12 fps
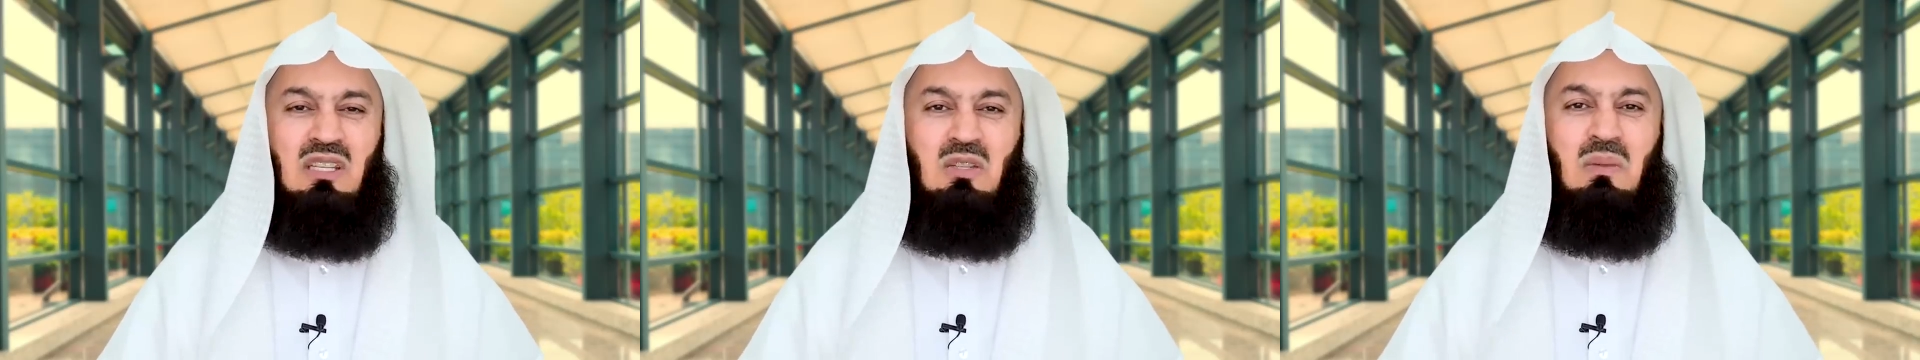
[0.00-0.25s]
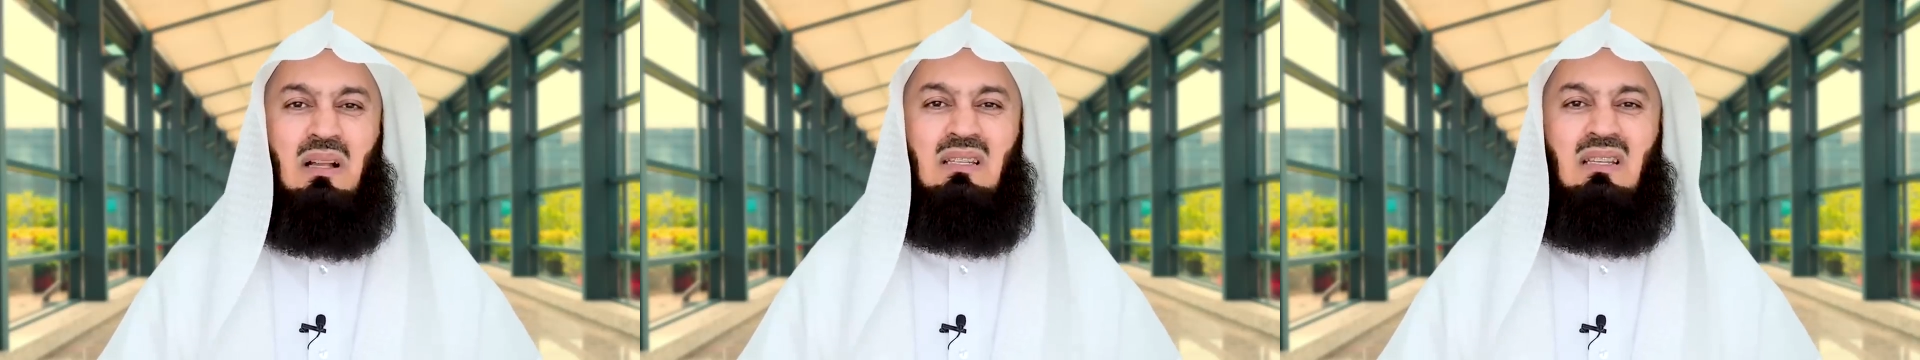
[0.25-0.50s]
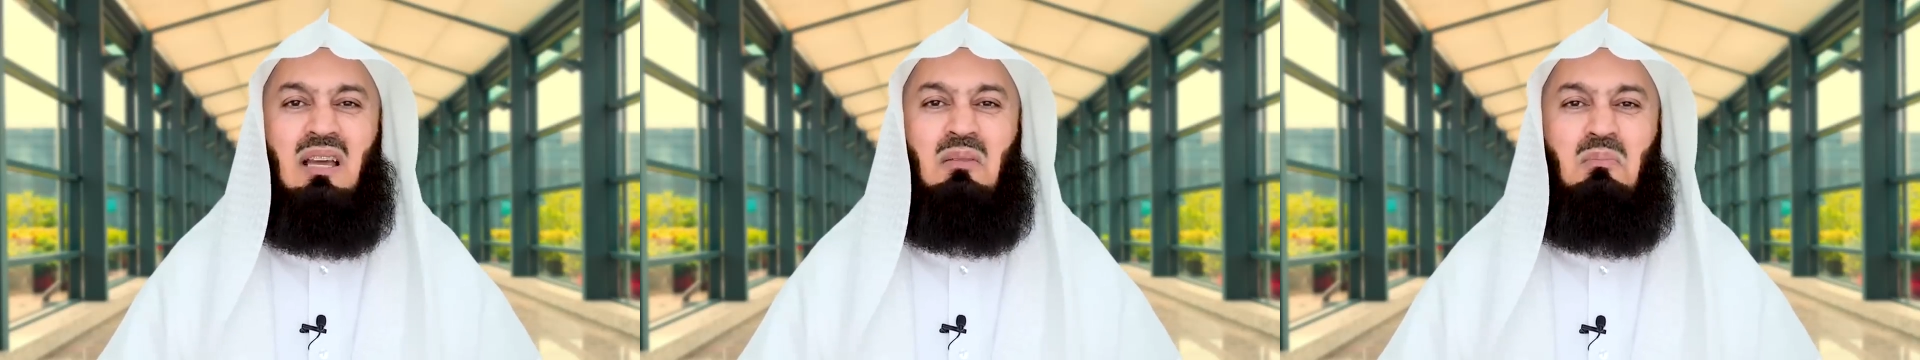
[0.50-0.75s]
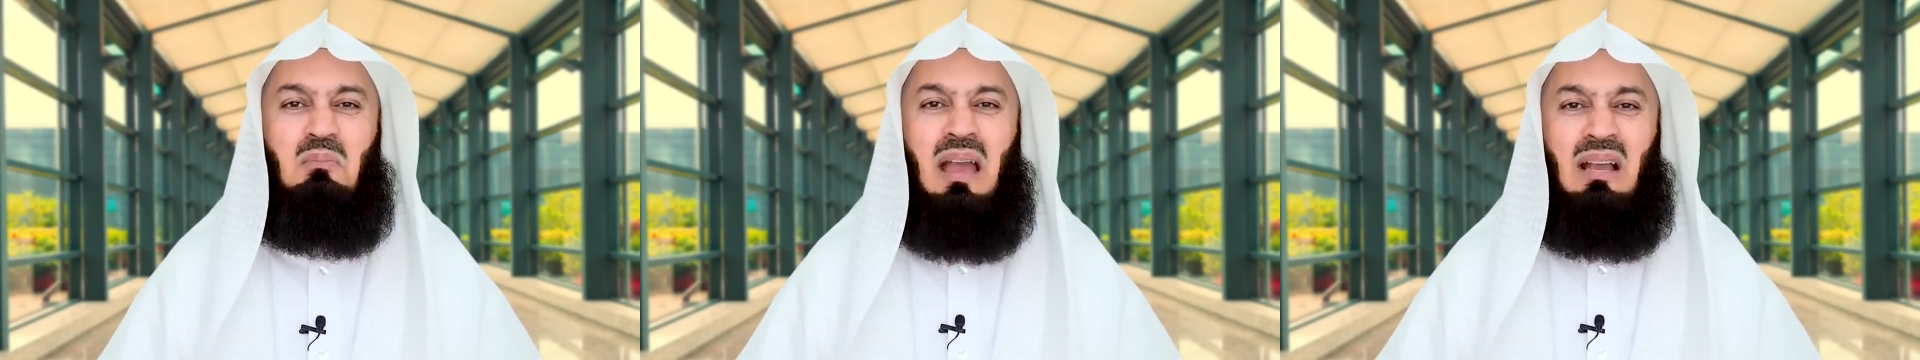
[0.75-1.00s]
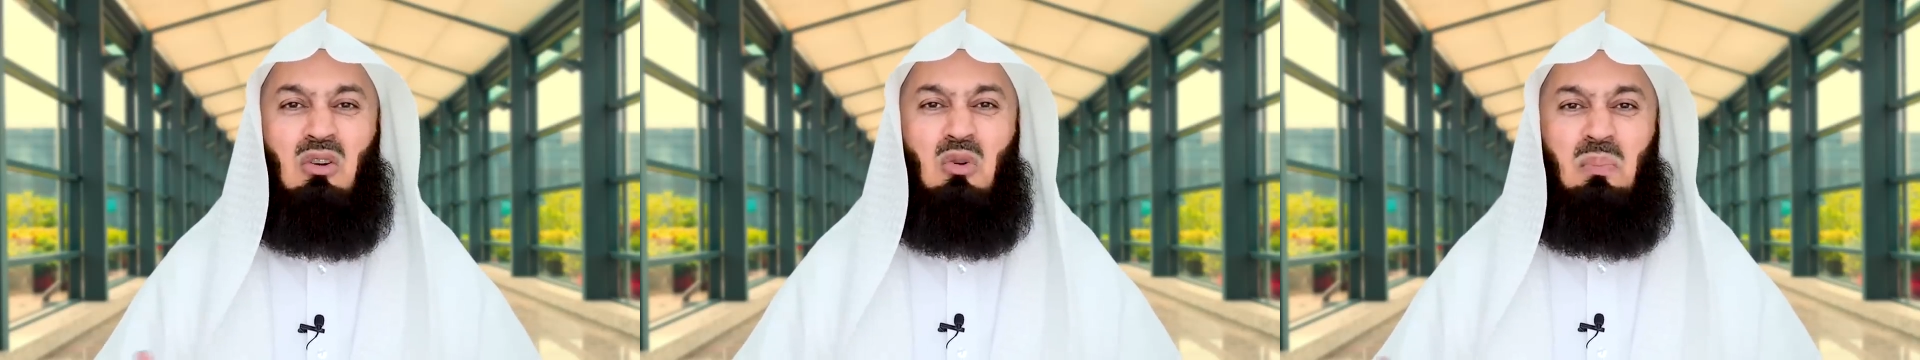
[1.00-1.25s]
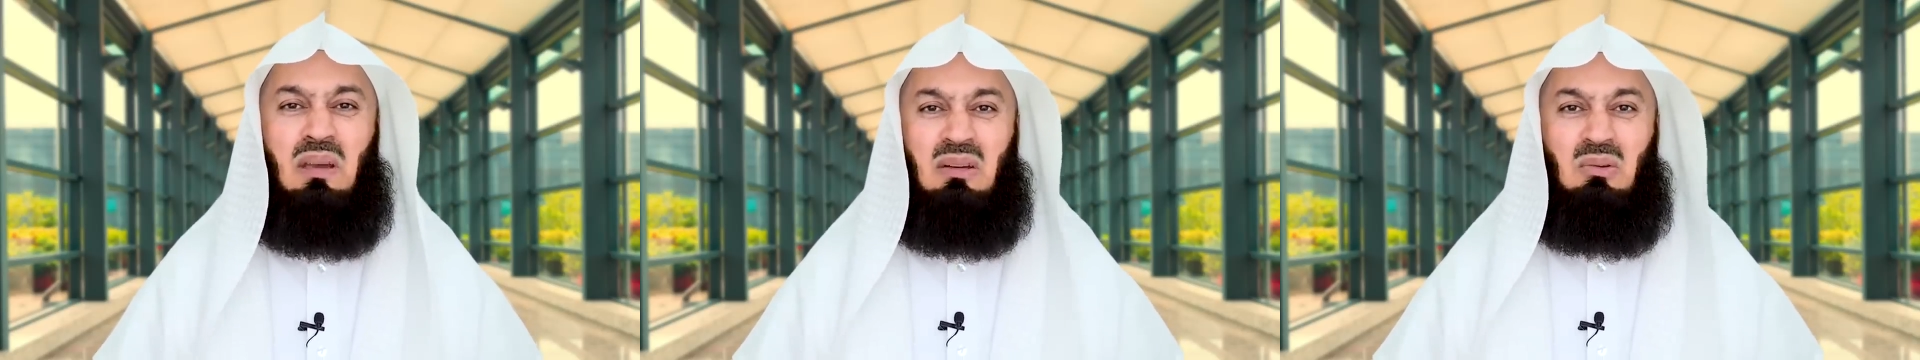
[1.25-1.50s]
that smells like
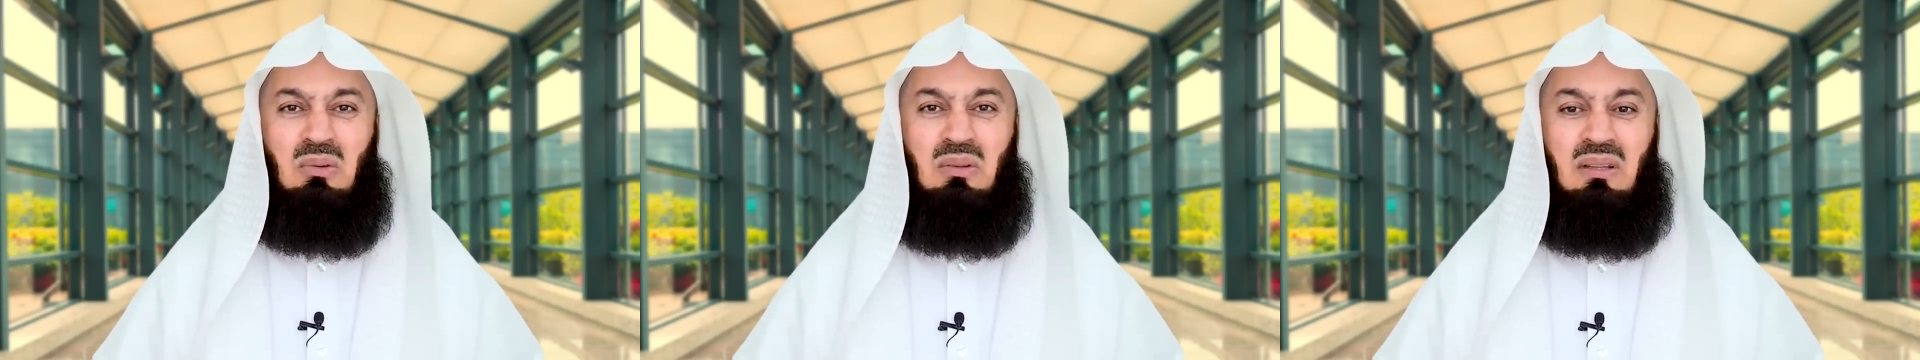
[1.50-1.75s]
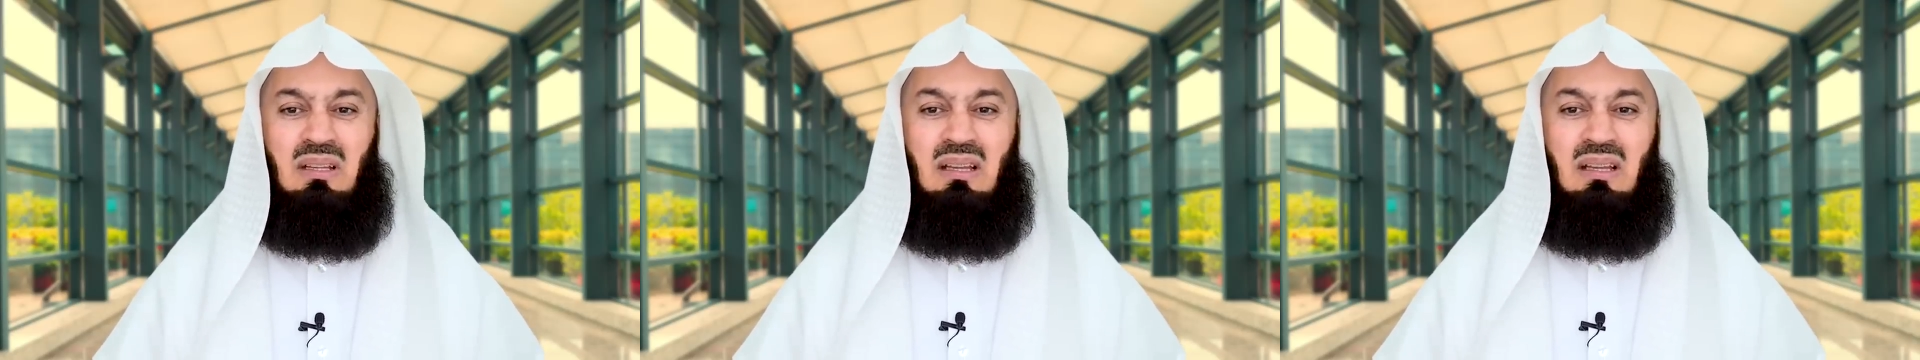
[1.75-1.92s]
mango pickle.